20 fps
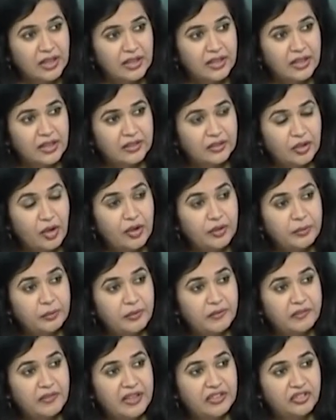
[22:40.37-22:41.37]
uh,
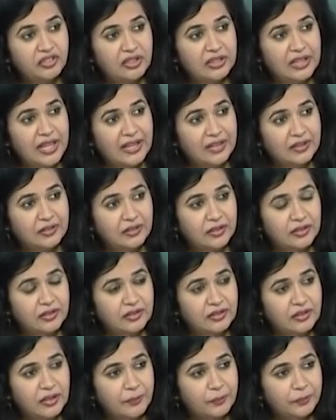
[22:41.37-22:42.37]
non-professional
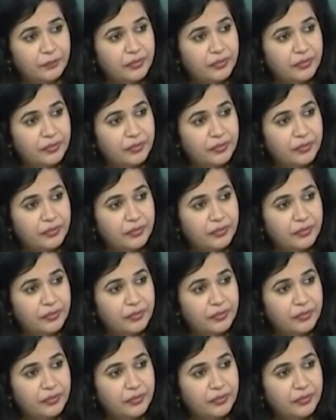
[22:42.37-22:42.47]
actors,